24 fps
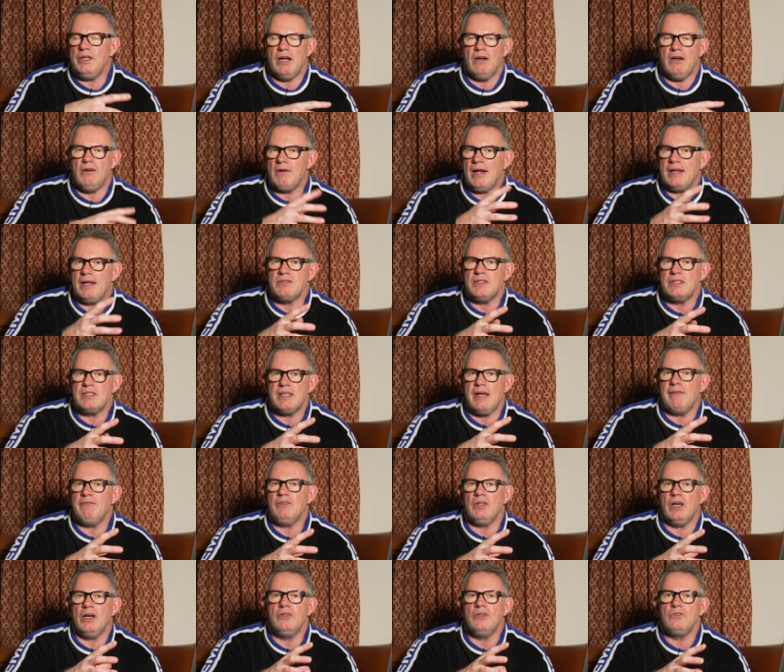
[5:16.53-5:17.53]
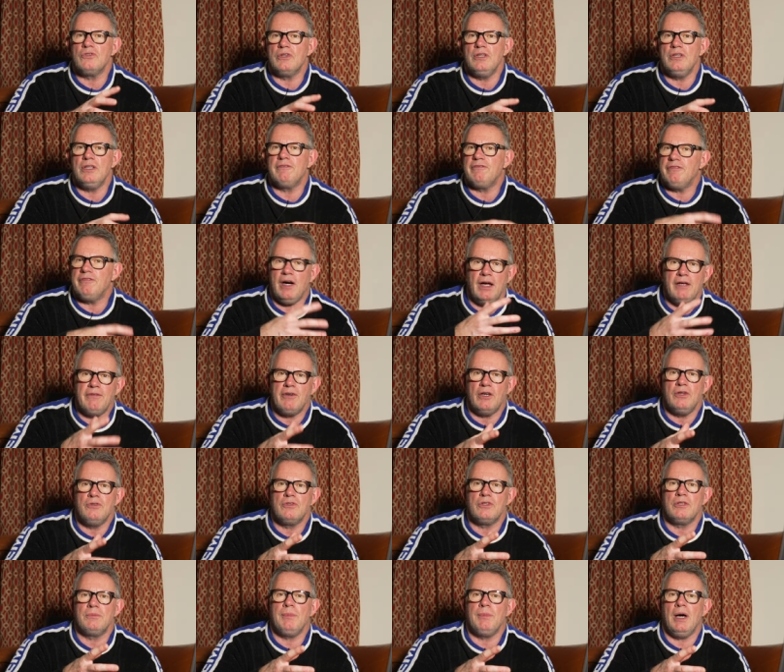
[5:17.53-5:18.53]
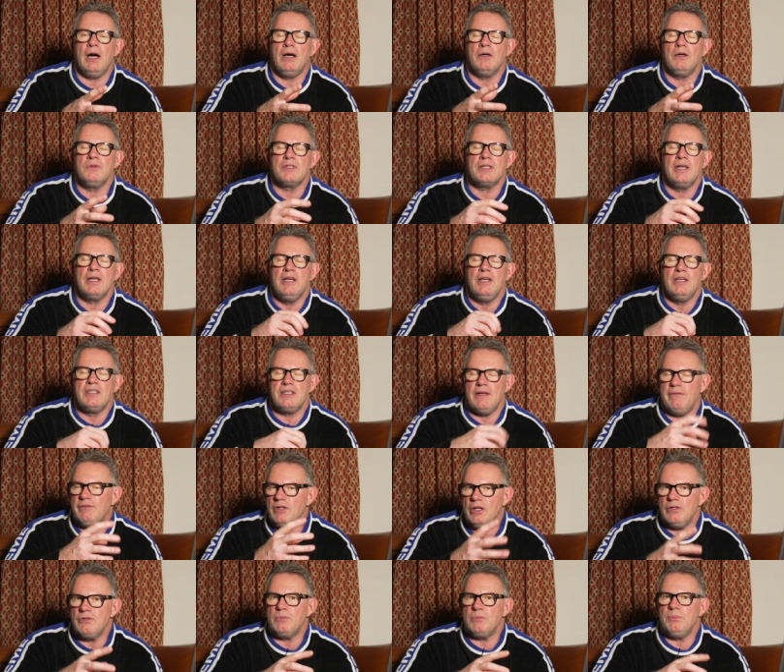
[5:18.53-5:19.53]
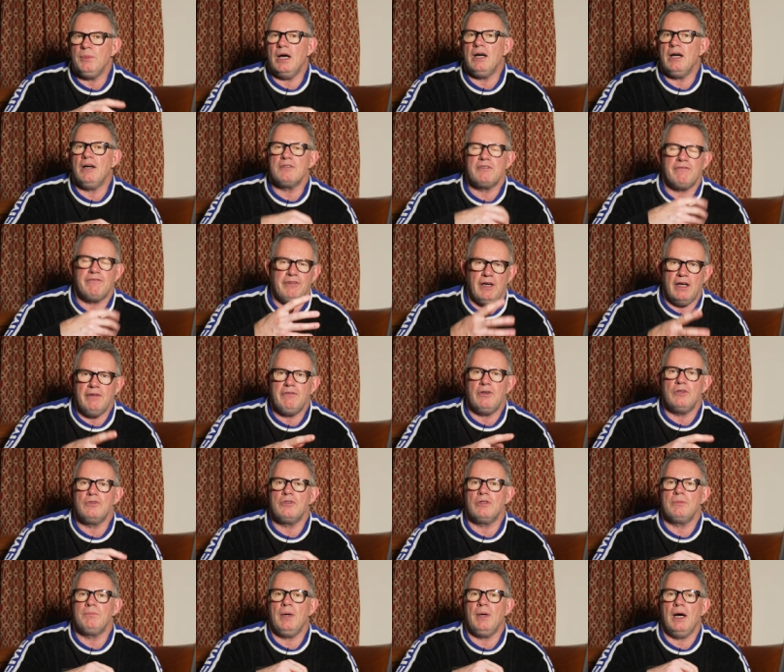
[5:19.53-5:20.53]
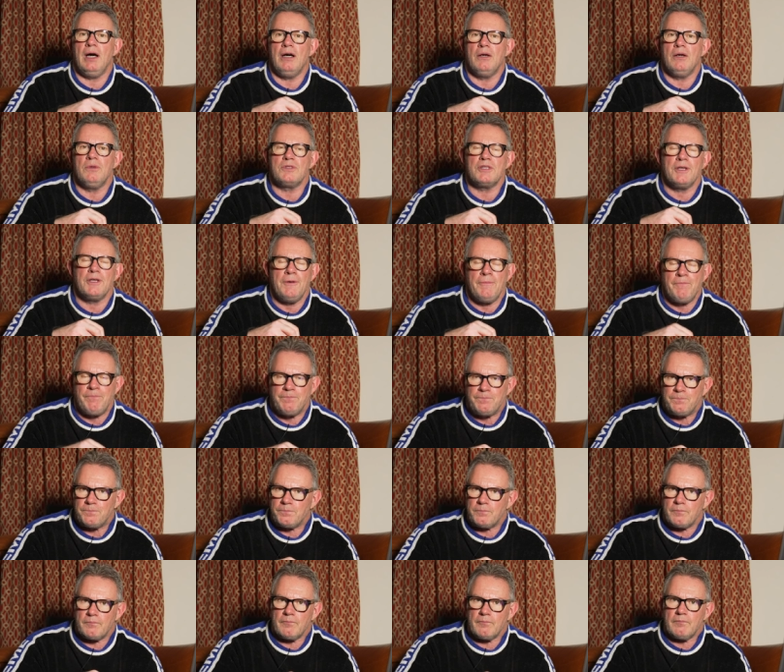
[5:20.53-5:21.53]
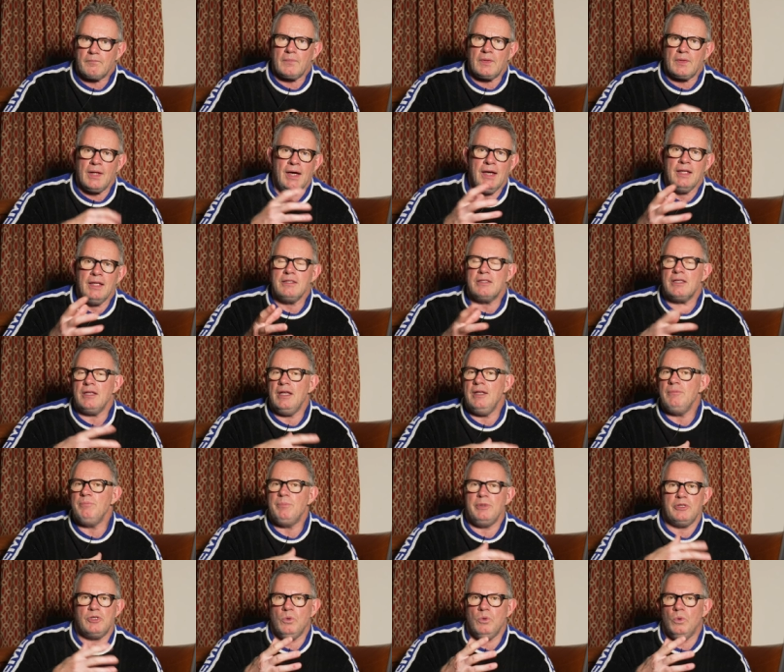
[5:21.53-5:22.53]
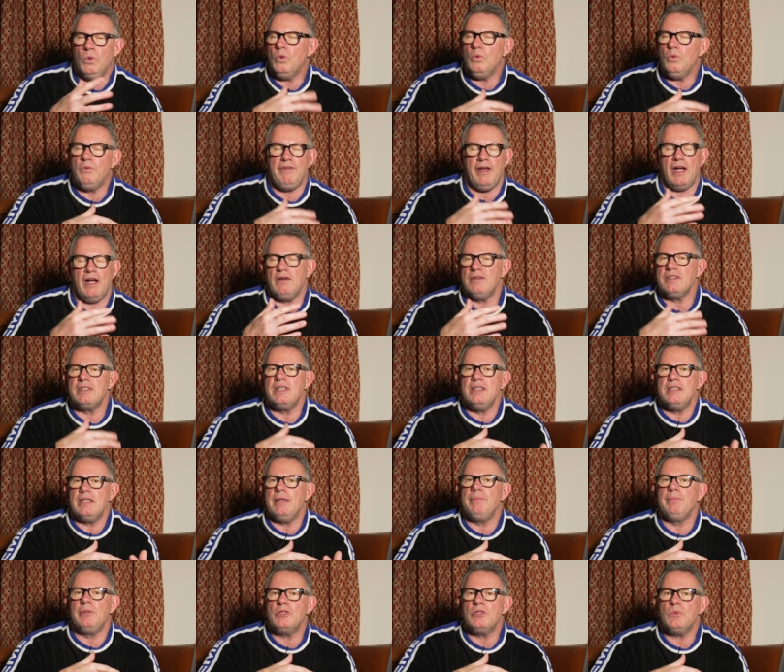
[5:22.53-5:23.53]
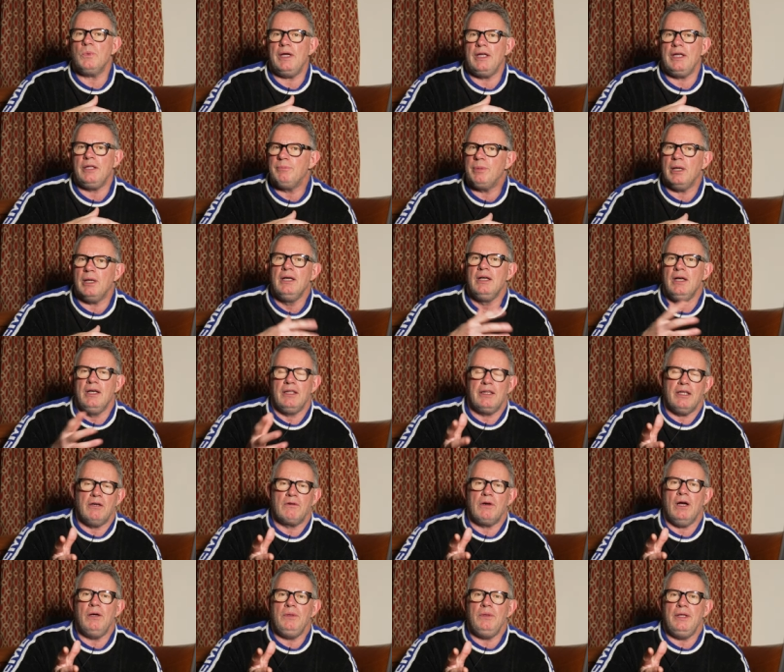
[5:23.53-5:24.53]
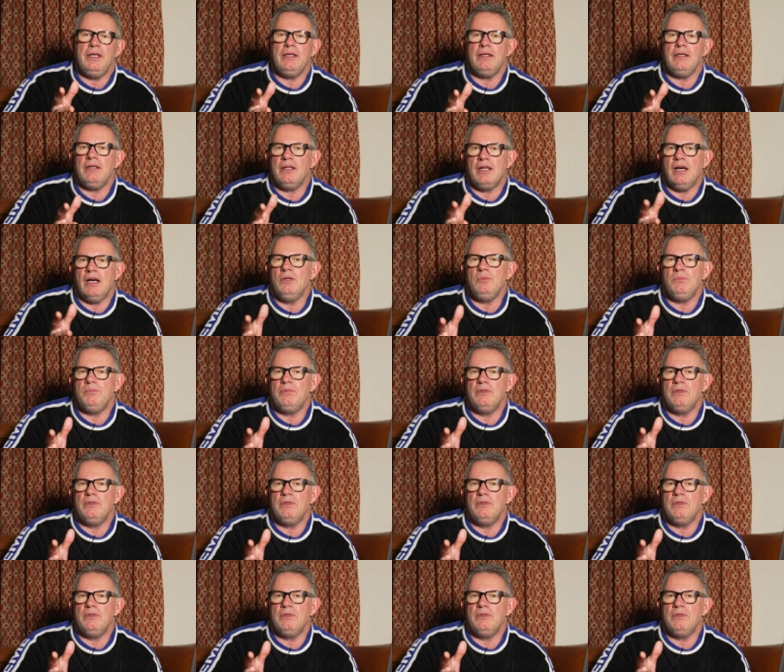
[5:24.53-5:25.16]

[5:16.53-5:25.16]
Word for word: know around 700, 500 miles, 700 miles, 500 miles and in but all variances in between but they're only you know